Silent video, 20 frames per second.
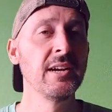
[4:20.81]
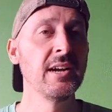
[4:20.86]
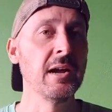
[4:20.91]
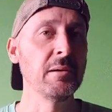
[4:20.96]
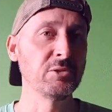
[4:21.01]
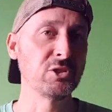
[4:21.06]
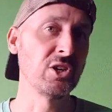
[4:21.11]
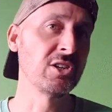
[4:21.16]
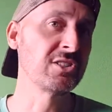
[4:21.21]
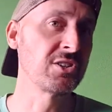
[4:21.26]

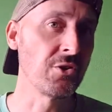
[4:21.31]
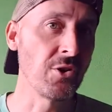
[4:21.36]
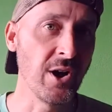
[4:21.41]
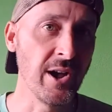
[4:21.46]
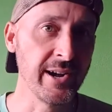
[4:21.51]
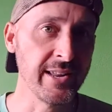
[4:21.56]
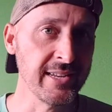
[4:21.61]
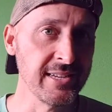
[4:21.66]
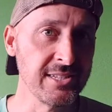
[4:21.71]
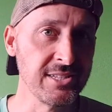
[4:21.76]
I'm sure it's a
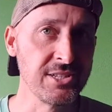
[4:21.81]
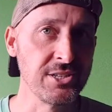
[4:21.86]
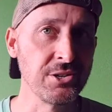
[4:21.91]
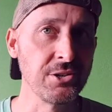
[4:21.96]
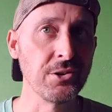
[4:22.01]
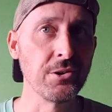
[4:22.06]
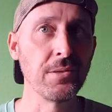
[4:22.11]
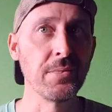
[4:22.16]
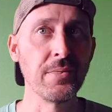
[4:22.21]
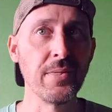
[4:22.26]
lot
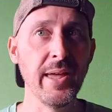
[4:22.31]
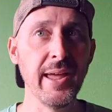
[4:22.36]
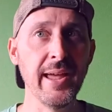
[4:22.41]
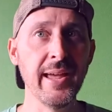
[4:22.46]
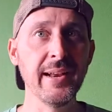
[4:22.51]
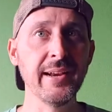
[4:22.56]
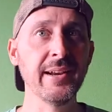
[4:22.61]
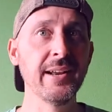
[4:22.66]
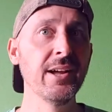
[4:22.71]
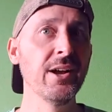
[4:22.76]
easier
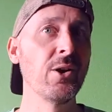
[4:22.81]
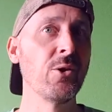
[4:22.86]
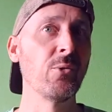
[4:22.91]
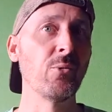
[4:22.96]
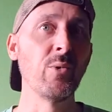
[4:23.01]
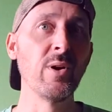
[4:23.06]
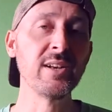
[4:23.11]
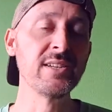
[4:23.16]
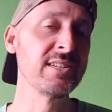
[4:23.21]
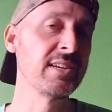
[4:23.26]
than
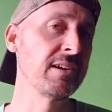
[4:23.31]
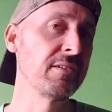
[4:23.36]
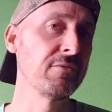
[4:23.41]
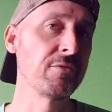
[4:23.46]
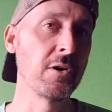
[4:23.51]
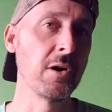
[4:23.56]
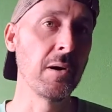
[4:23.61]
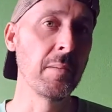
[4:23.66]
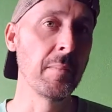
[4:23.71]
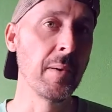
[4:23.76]
renting
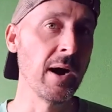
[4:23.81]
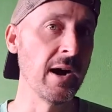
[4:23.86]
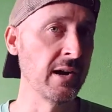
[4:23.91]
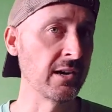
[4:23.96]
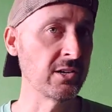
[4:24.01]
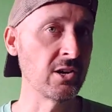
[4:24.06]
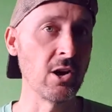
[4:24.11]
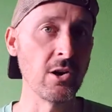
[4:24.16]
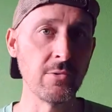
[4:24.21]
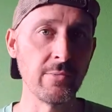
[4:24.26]
from a
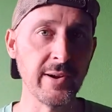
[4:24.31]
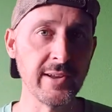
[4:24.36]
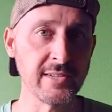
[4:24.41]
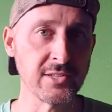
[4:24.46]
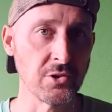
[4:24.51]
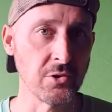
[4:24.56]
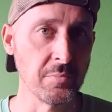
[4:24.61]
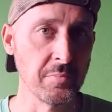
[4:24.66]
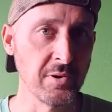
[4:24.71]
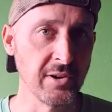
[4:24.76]
car
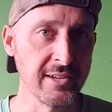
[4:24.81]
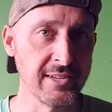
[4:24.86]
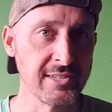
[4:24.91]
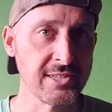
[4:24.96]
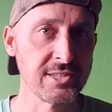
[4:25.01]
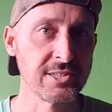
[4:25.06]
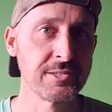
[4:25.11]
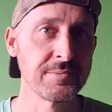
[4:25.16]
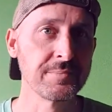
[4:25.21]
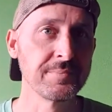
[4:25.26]
rental
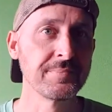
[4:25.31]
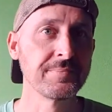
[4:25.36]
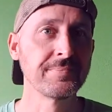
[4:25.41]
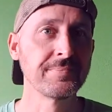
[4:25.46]
place.